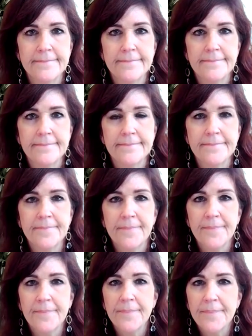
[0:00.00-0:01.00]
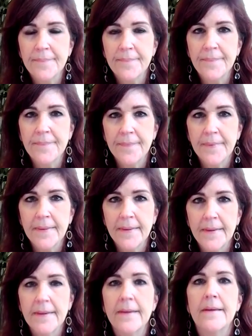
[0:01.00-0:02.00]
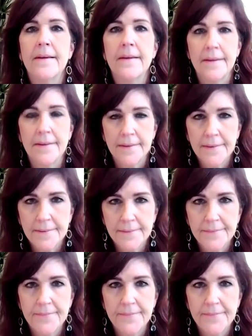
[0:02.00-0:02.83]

This person isn't speaking.